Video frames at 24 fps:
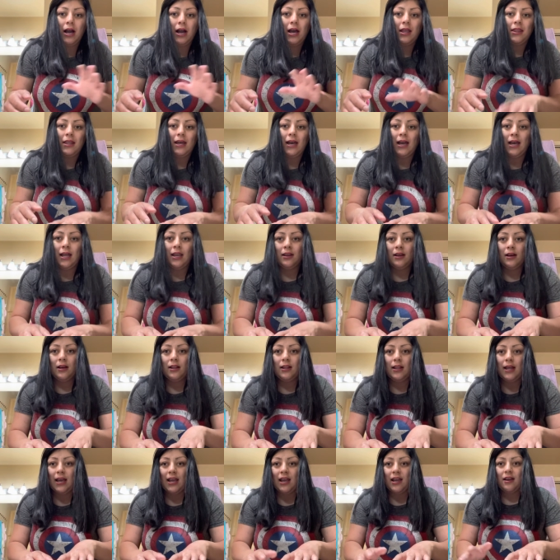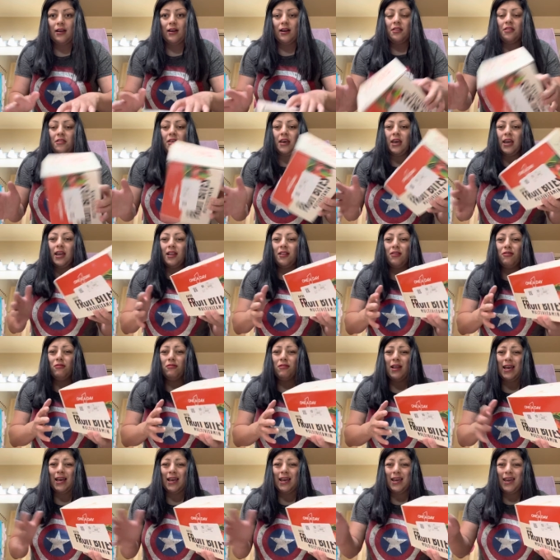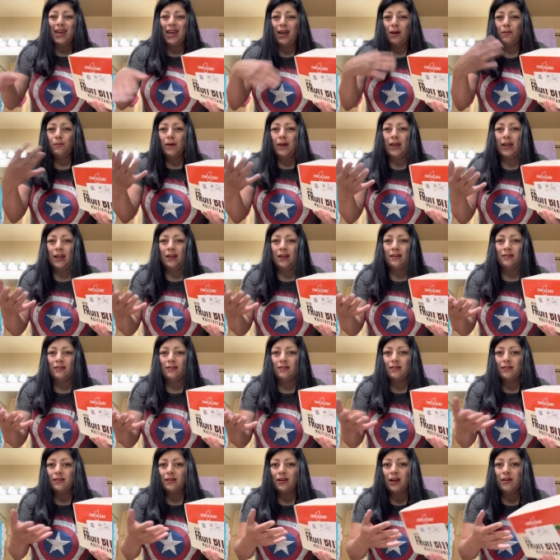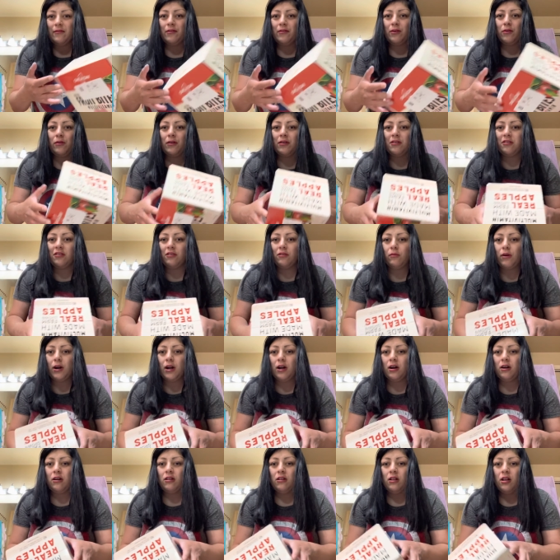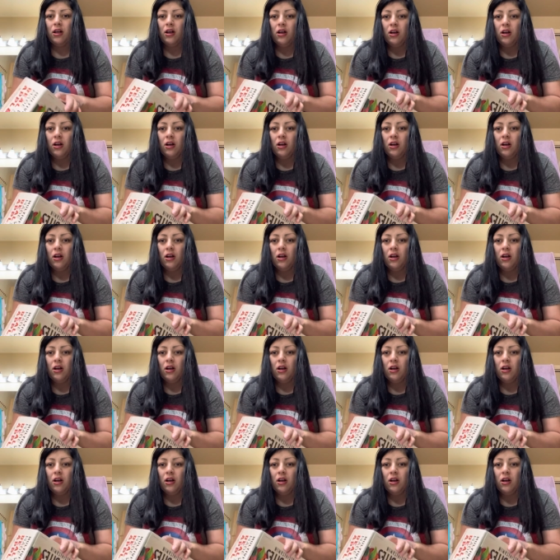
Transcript: And then like they do like campaigns every once in a while.